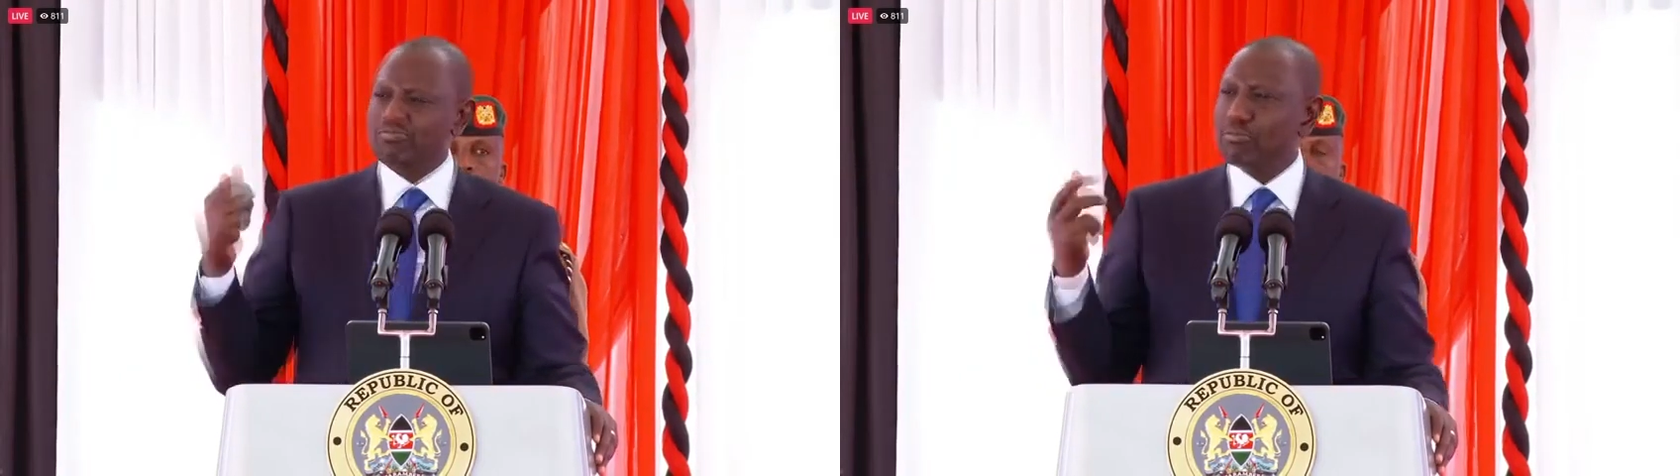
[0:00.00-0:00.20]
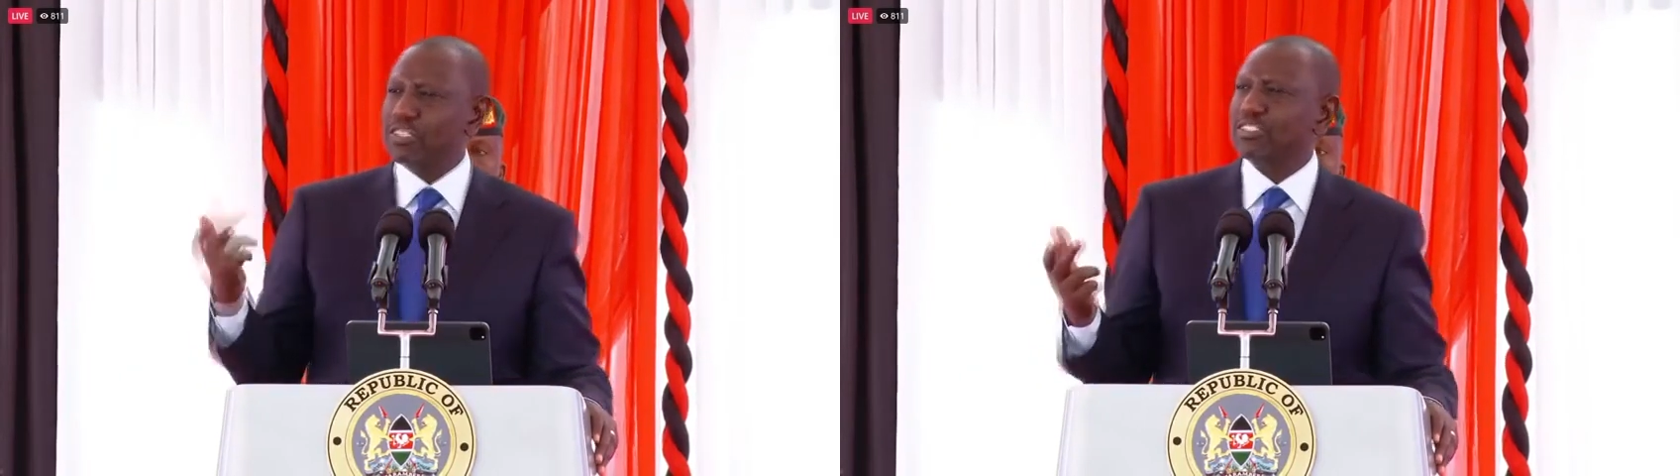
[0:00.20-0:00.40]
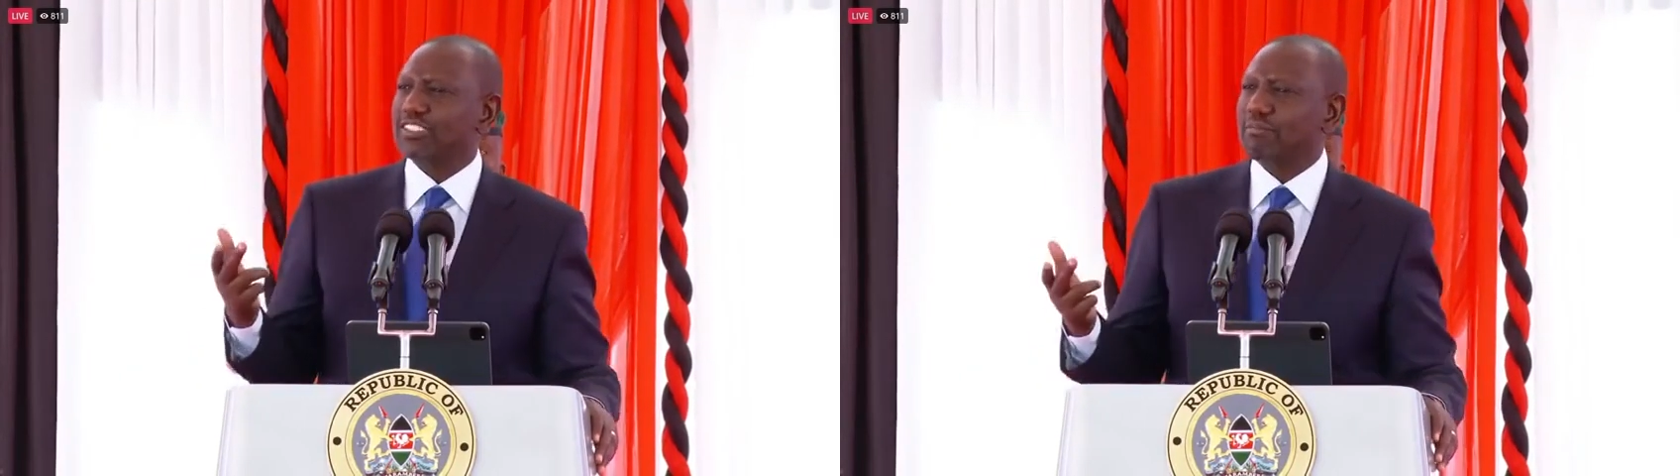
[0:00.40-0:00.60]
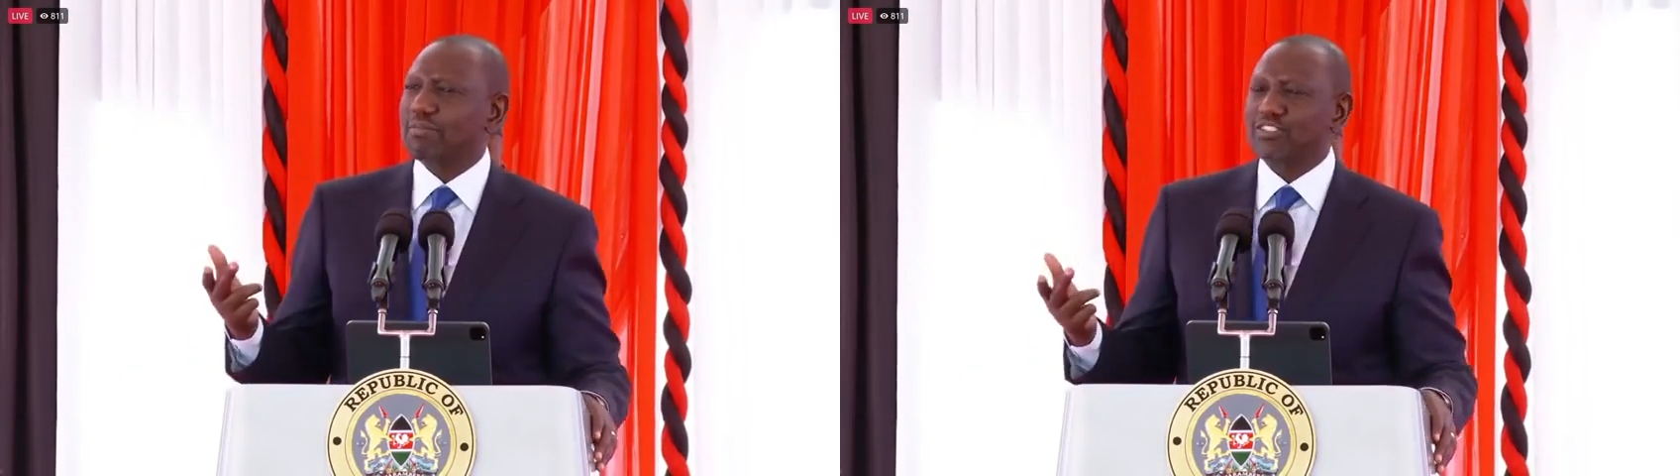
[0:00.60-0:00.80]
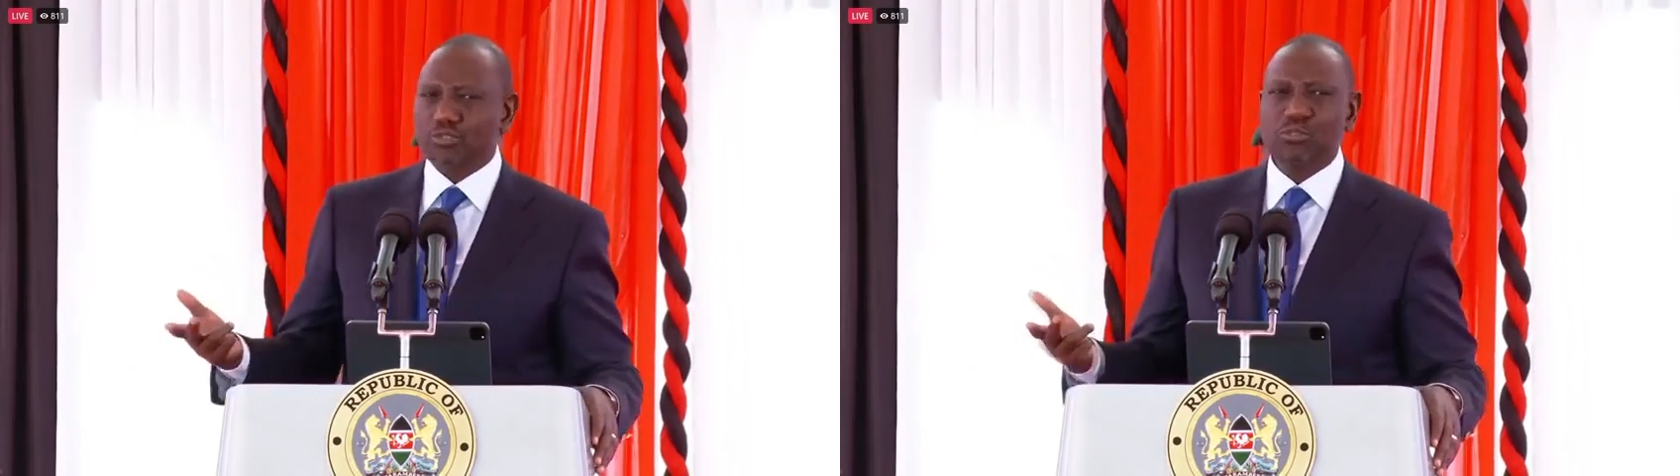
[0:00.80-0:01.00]
promise,
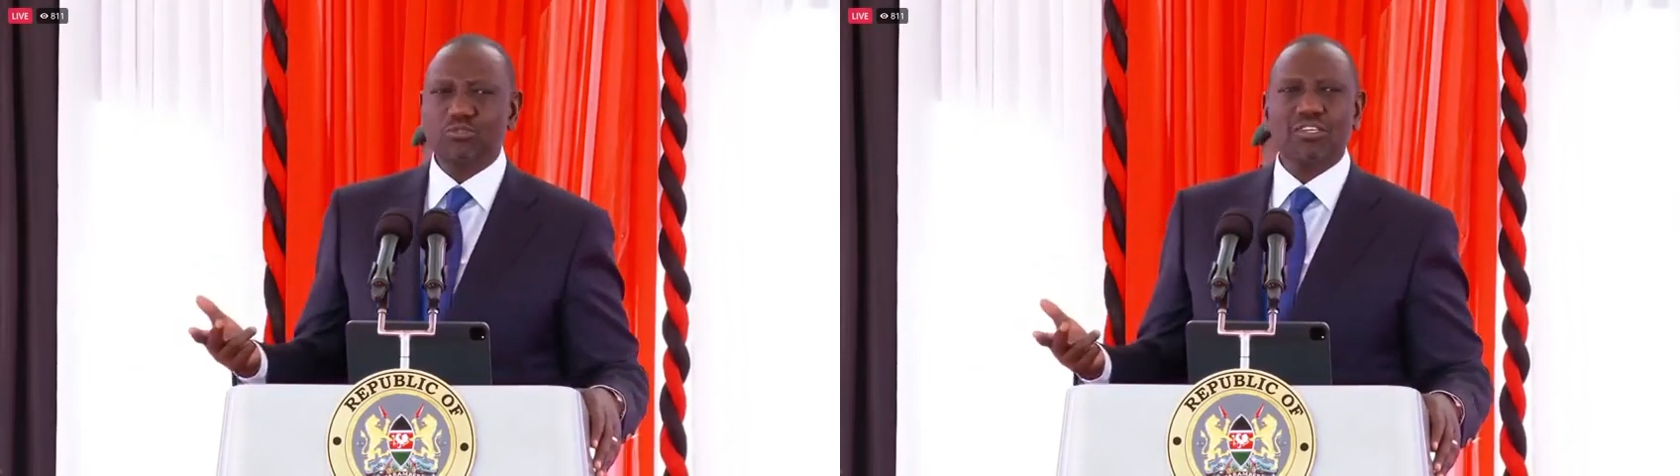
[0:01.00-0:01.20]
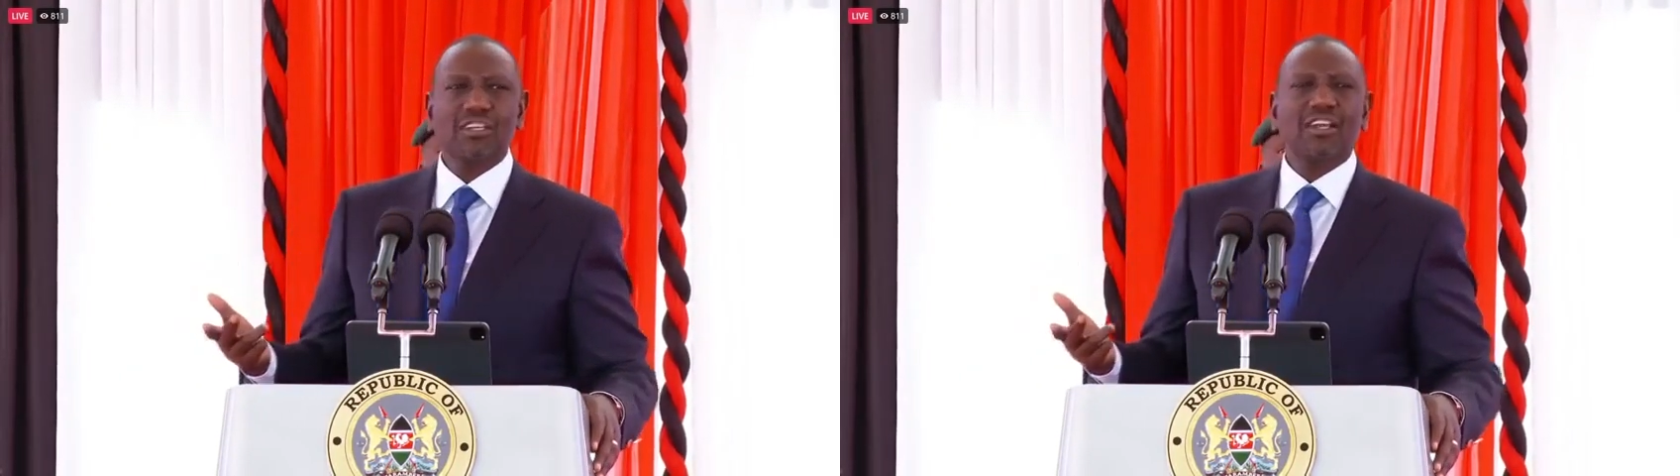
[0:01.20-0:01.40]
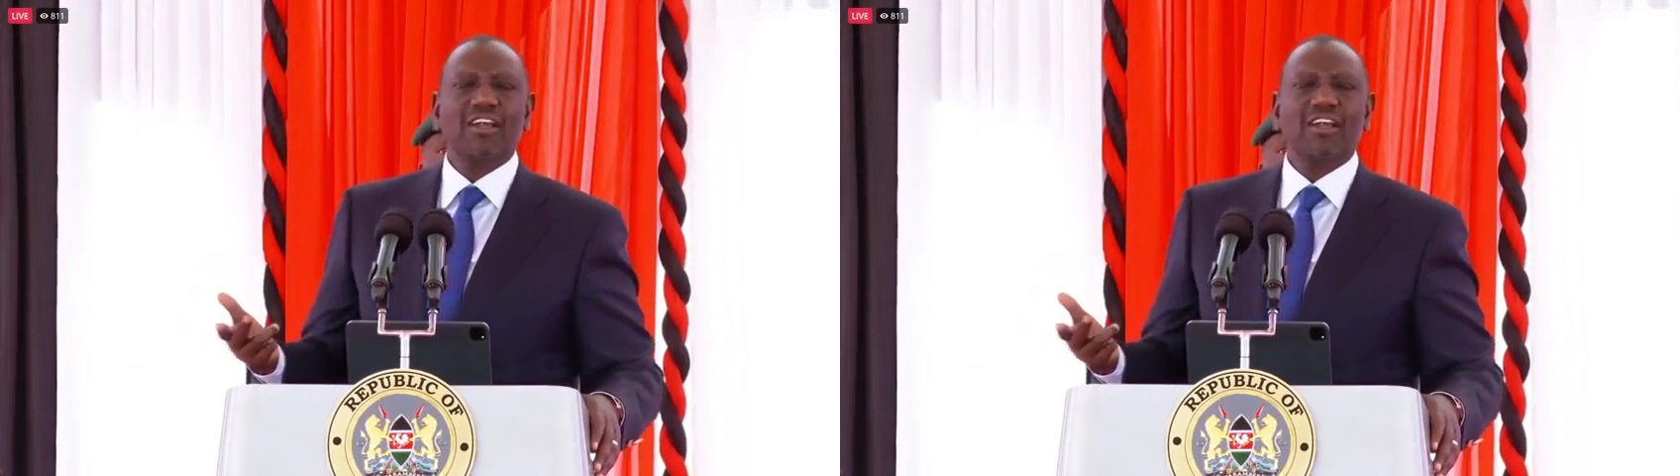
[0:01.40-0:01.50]
number two,